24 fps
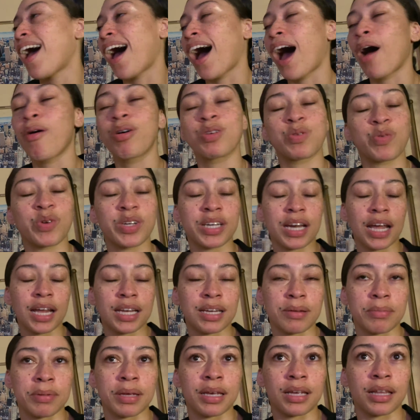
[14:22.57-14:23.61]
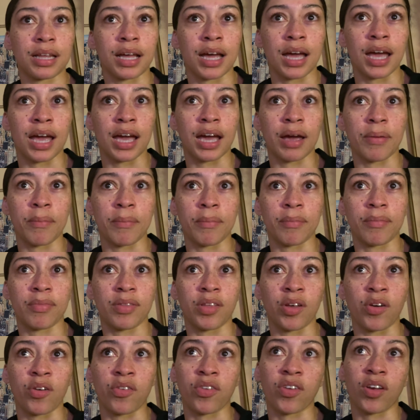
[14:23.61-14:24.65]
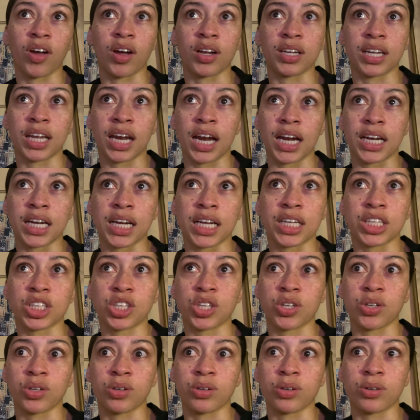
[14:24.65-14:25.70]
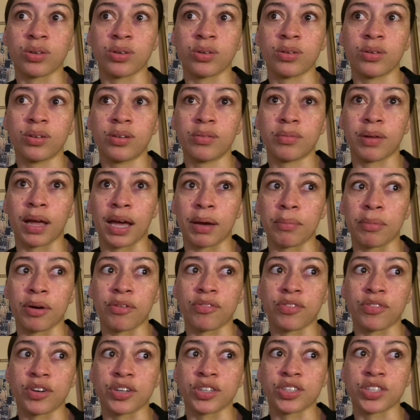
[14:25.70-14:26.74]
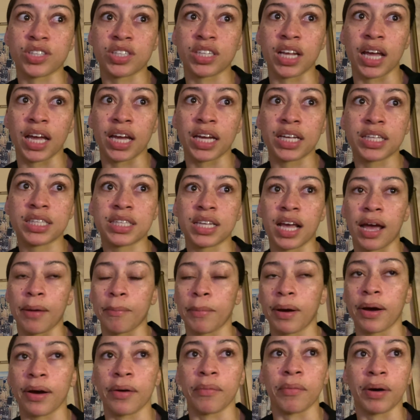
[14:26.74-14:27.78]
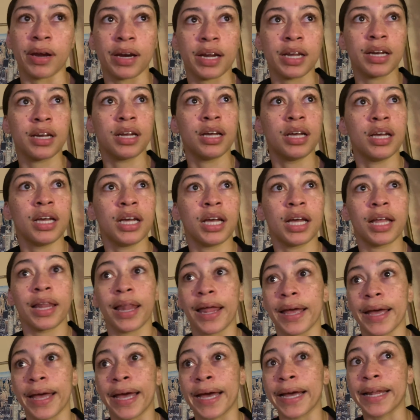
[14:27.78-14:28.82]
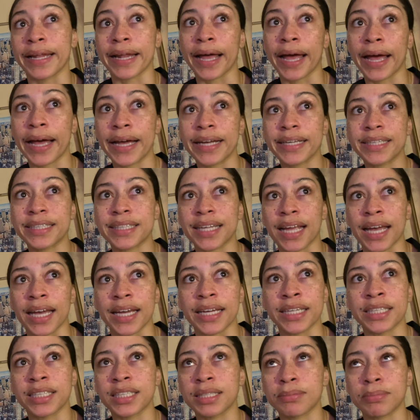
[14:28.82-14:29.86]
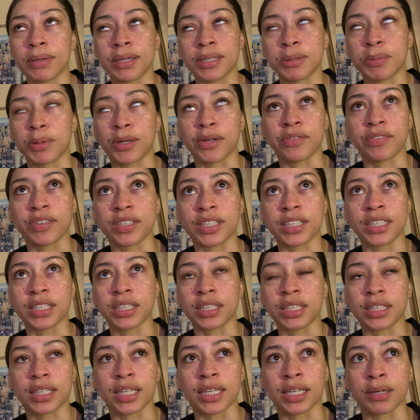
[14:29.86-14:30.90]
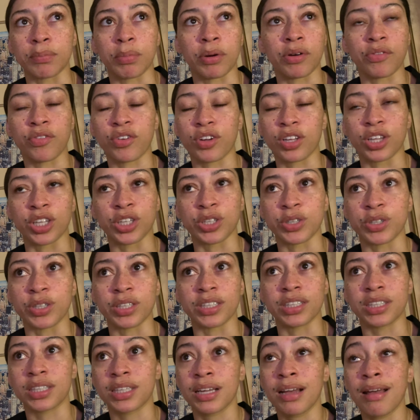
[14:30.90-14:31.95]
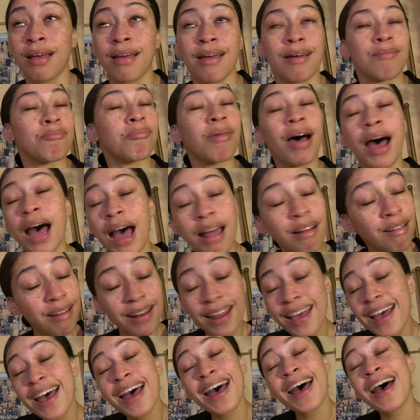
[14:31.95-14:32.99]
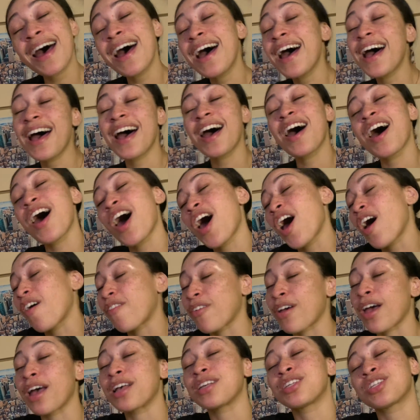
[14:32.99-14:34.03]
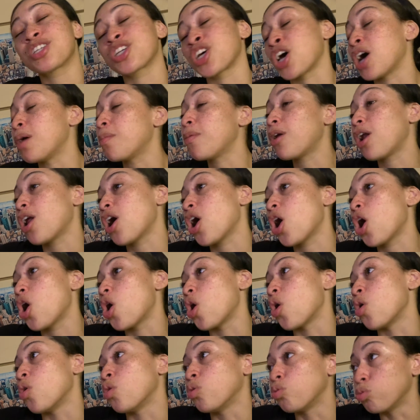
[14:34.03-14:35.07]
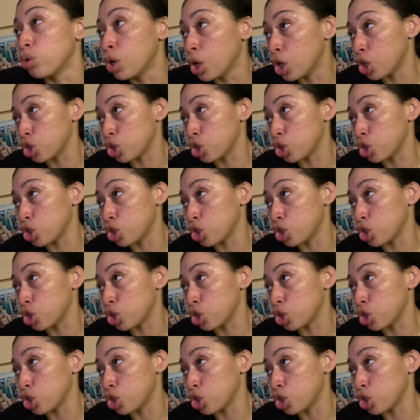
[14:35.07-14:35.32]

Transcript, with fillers: I always want that to be like the song that I dance to, like my first dance at my wedding, like at last. Like it just makes perfect sense, like perfect lyrics. My love has come along.